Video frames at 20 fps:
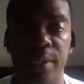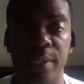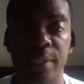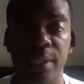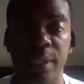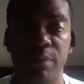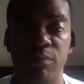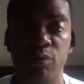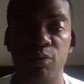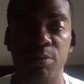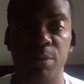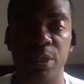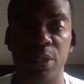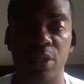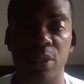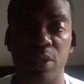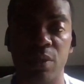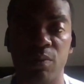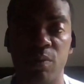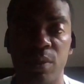And that will be a
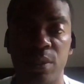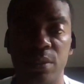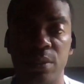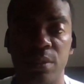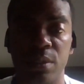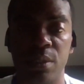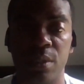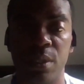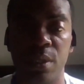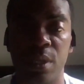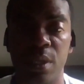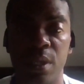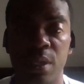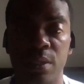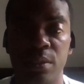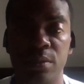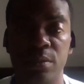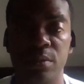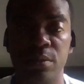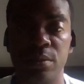good one.
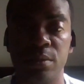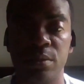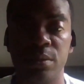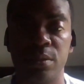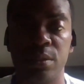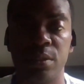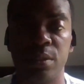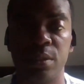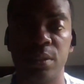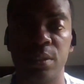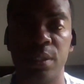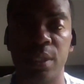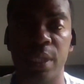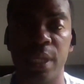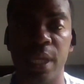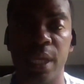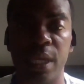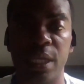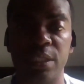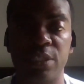The
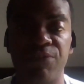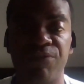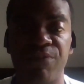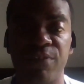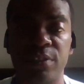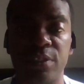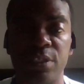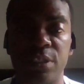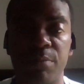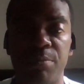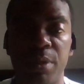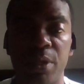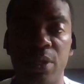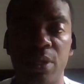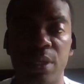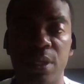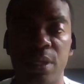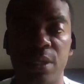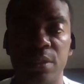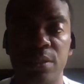Kings versus the
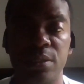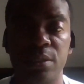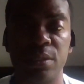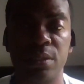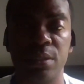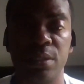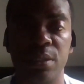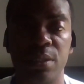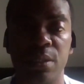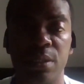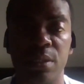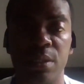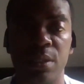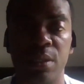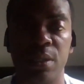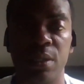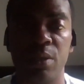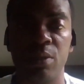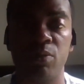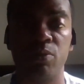Pelicans.
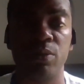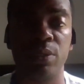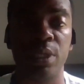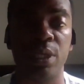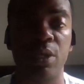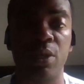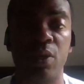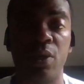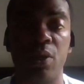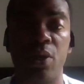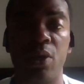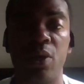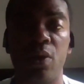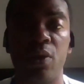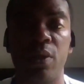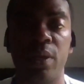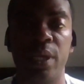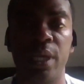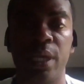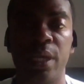They're
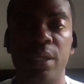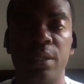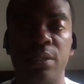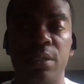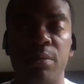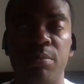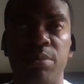all in the